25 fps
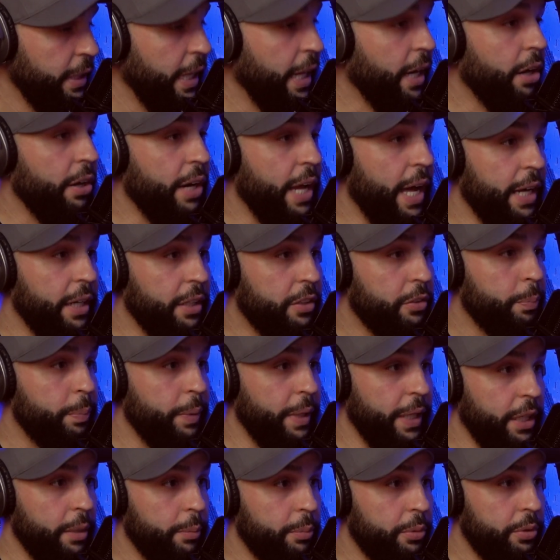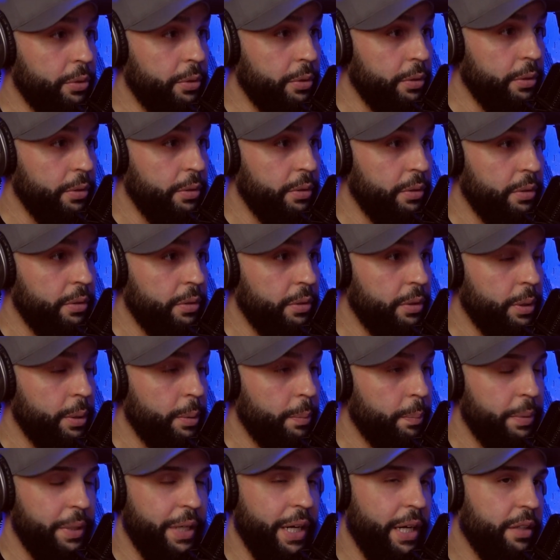that are not explainable,
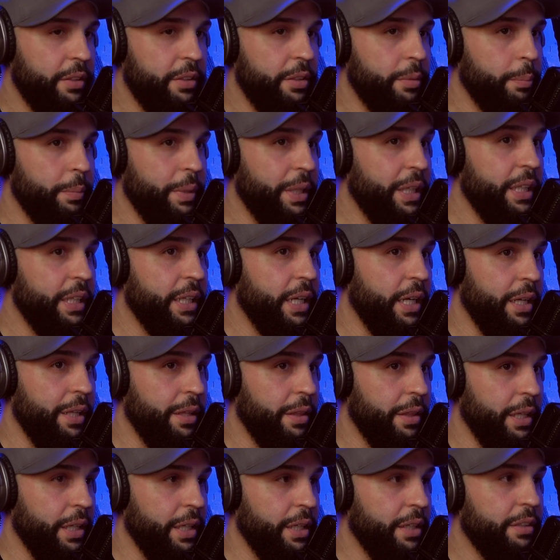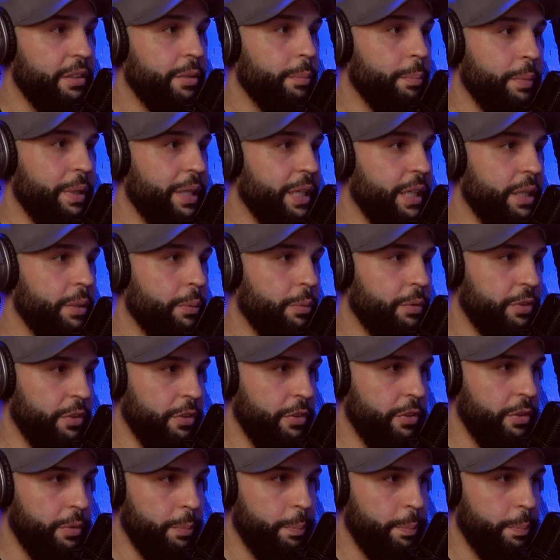but that doesn't mean anything. It doesn't mean it was a spirit.